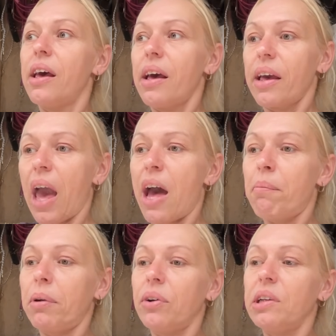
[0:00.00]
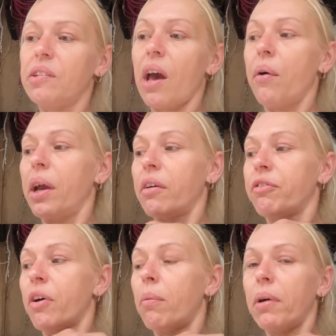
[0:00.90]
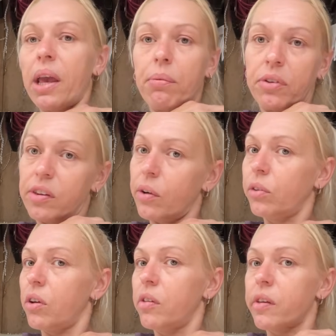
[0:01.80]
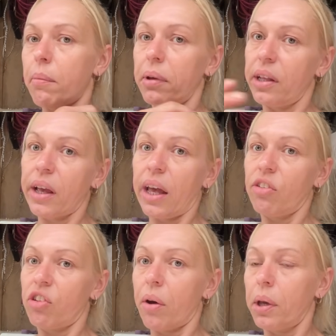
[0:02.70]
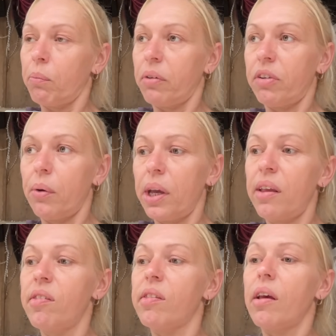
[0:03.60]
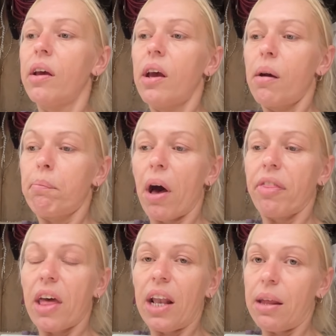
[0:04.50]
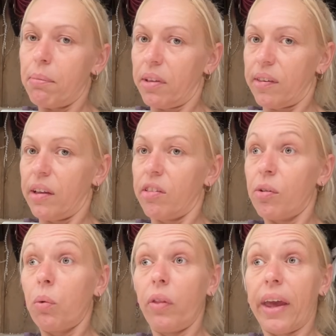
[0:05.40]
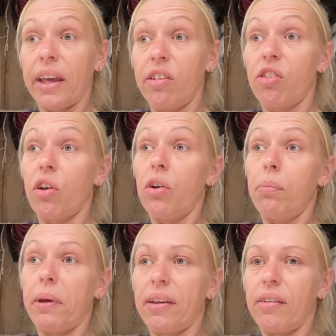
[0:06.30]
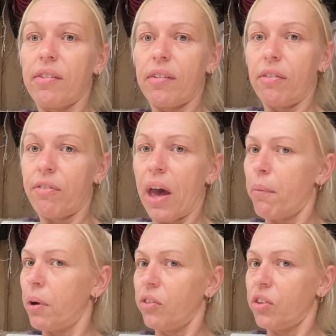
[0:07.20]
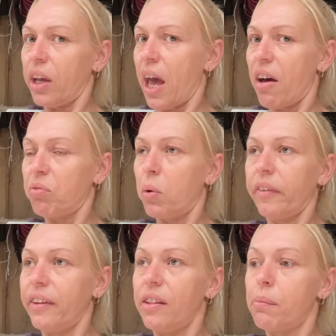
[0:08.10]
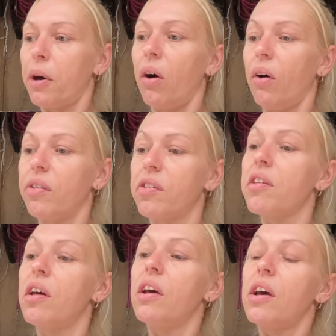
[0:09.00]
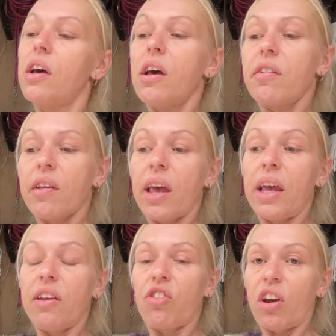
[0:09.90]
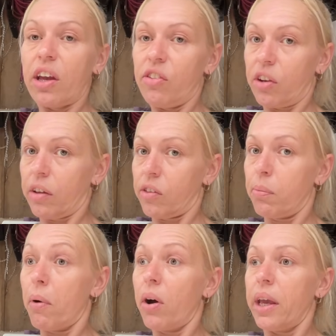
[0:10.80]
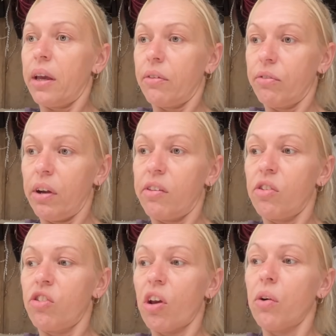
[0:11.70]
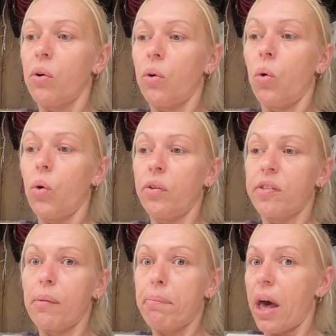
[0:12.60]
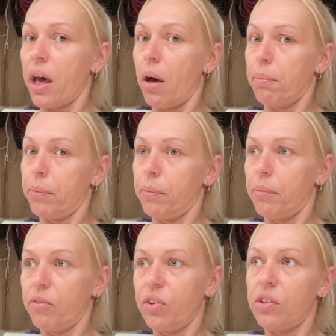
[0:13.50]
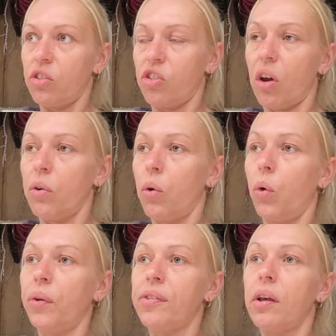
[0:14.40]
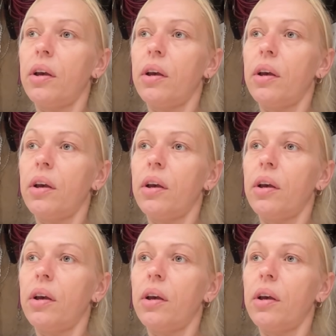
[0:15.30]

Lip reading: Gambler is going from, he will still do some in-hand showing with Lewis, but they're limited to what they can do because of how much they have won in the past. So he is changing to my ridden show horse, backup ridden show horse.